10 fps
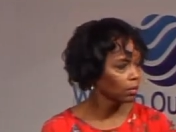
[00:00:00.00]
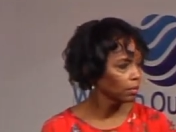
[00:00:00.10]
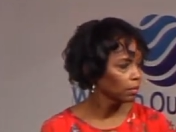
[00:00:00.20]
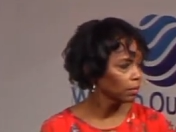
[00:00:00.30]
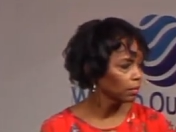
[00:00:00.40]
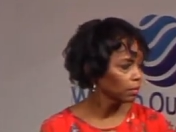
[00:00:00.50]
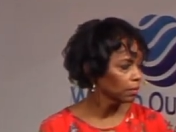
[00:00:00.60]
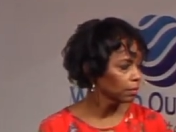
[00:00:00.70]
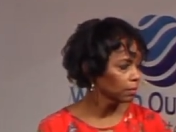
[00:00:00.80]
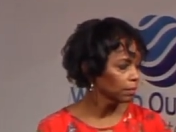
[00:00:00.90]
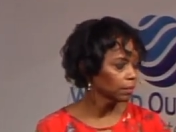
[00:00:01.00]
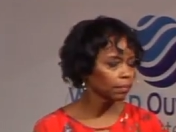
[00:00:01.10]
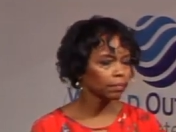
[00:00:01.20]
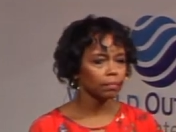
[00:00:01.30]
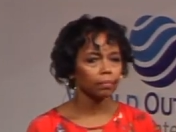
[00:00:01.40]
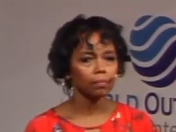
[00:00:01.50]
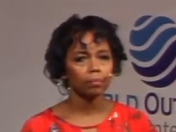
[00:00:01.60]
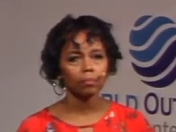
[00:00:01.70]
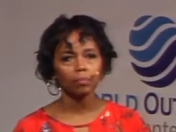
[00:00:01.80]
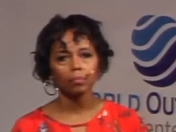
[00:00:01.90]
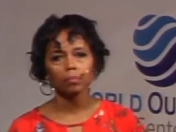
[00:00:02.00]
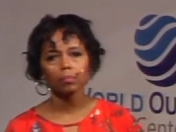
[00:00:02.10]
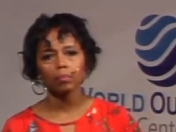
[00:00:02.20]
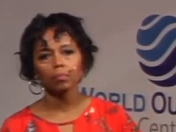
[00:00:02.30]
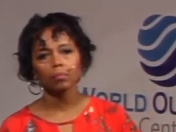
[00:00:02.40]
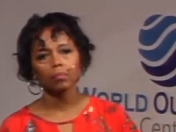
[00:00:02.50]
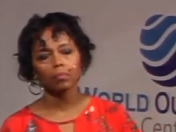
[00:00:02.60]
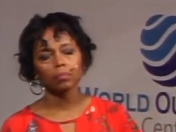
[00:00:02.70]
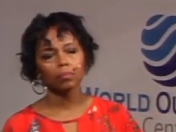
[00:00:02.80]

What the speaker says: (silence)